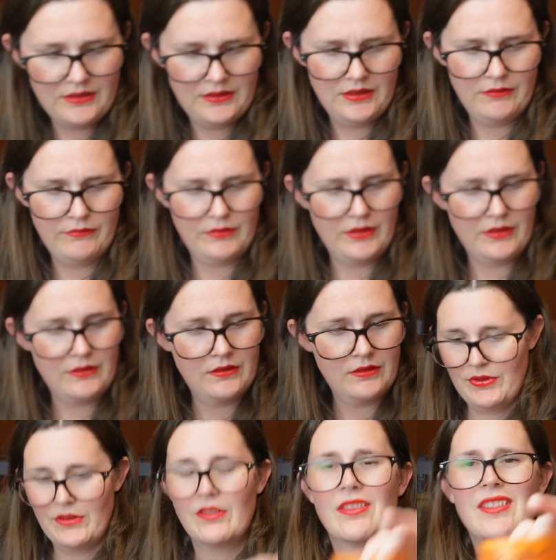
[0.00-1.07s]
lovely.
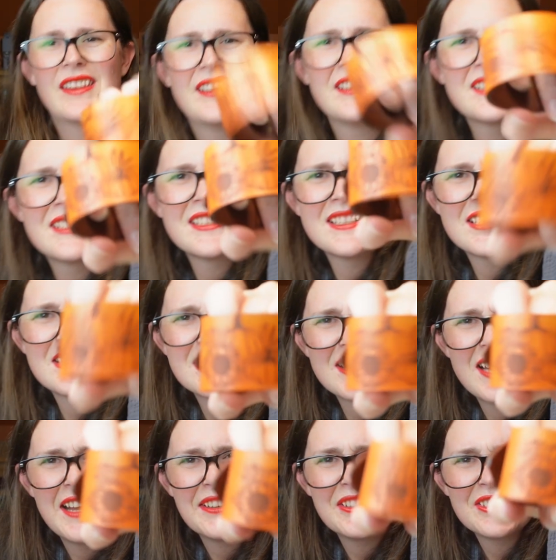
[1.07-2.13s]
But this is
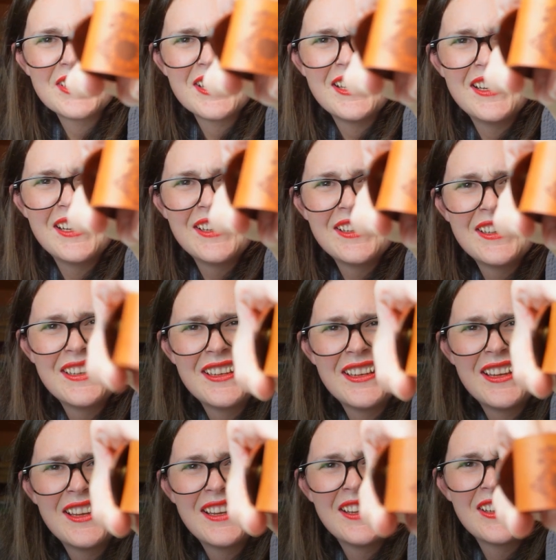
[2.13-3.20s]
saddle tan.
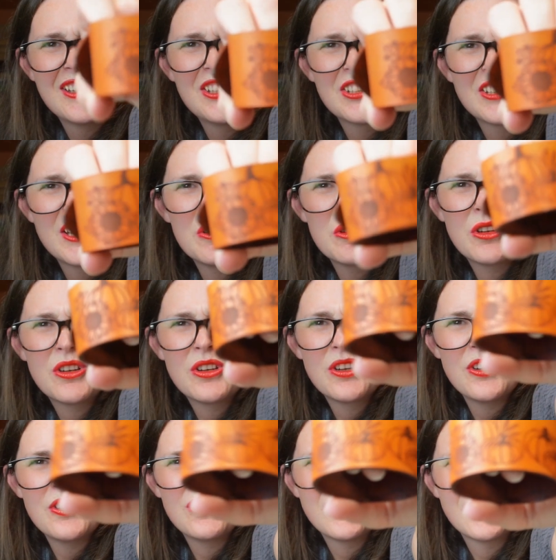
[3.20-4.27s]
Look how
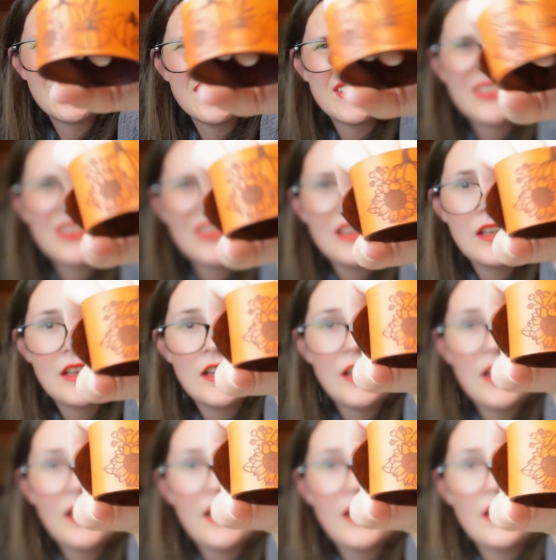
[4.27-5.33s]
cute that is.
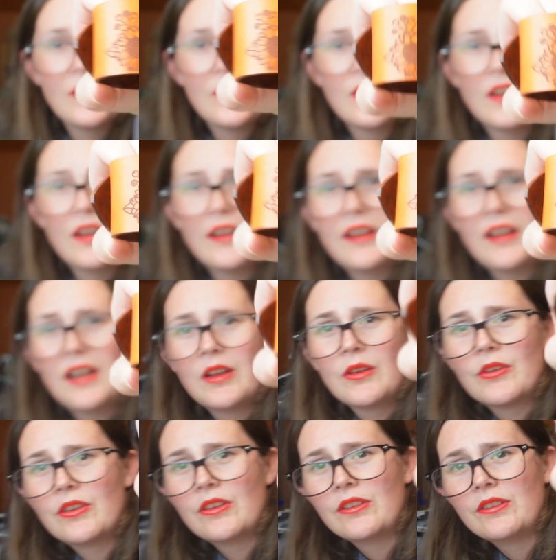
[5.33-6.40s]
And I
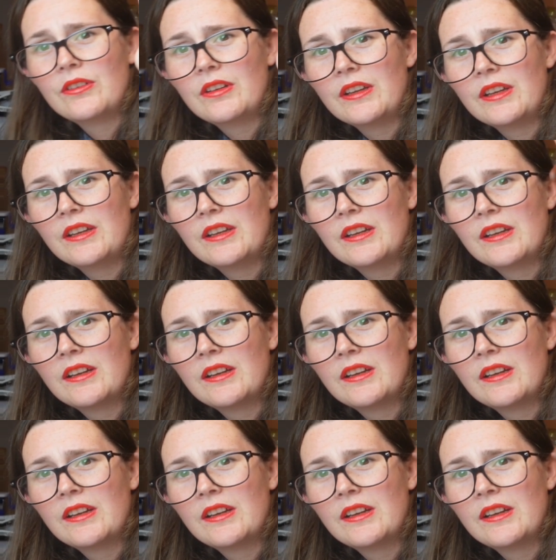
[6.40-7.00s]
absolutely